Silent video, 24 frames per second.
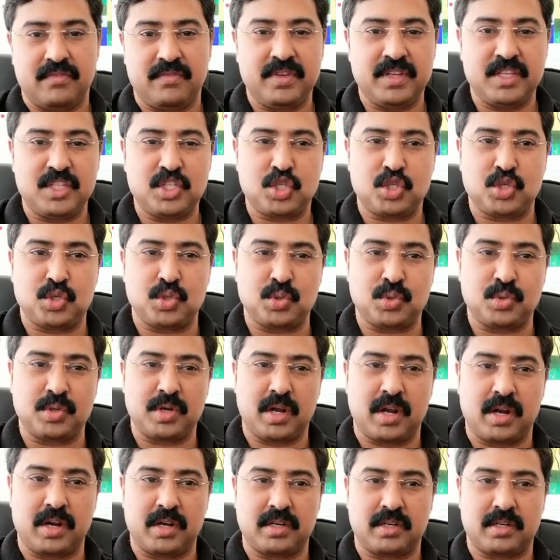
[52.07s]
which do
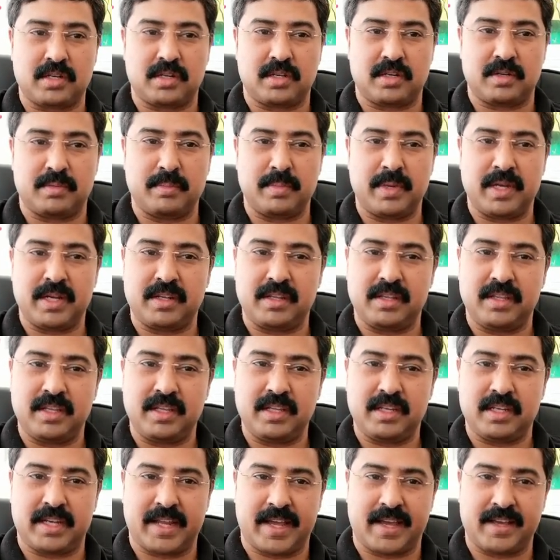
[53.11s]
not meet
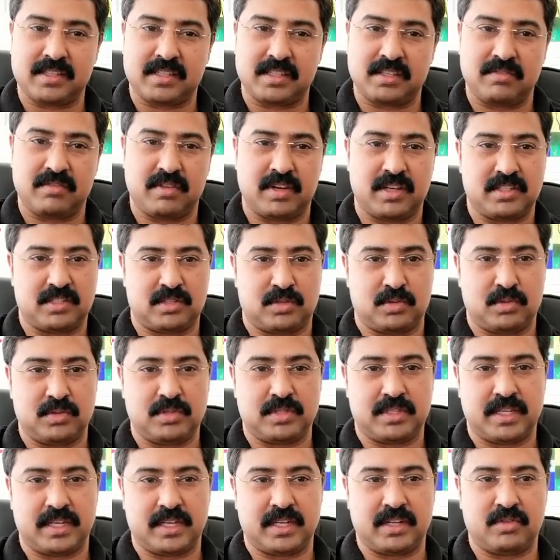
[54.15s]
the tax invoice
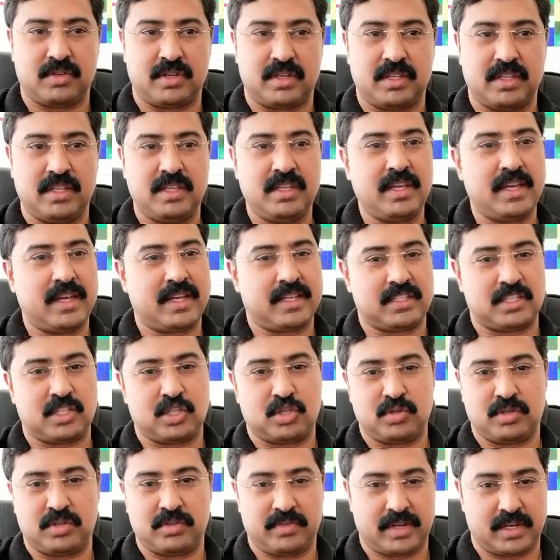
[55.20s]
rules set out in the
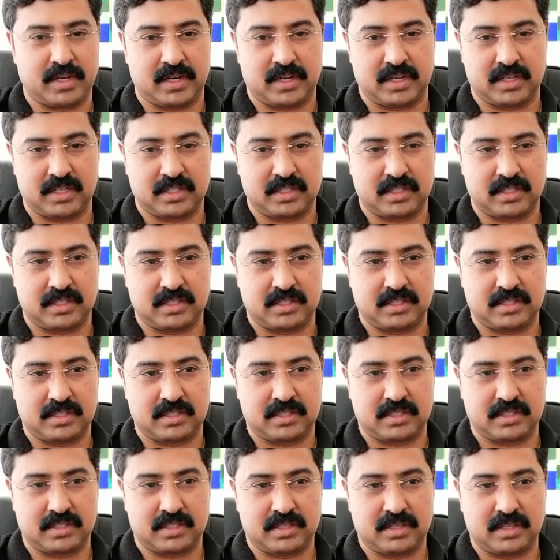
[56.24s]
executive
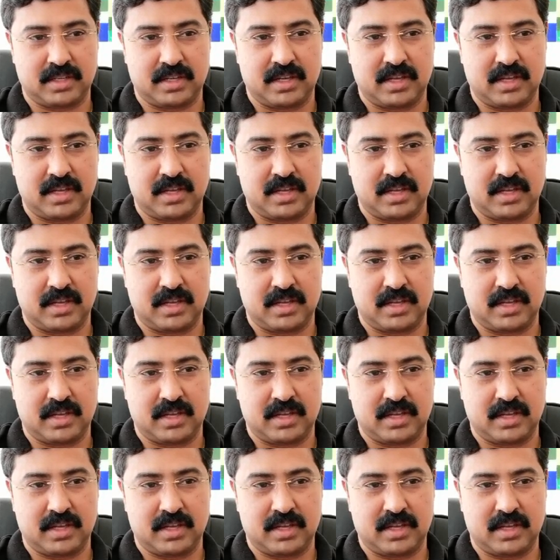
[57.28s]
regulations.